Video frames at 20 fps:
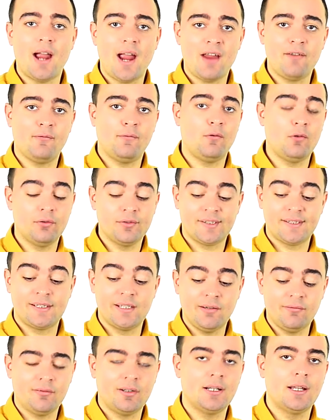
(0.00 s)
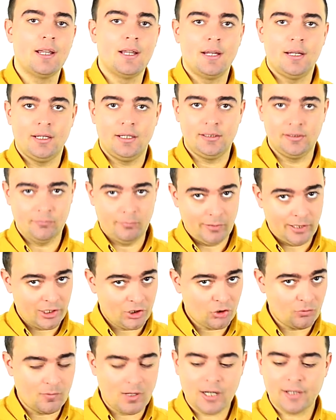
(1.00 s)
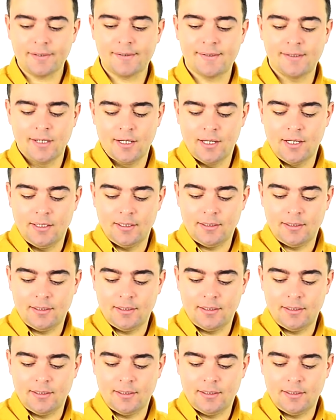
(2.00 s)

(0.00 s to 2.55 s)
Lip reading: iPhone 7 in the benchmarks.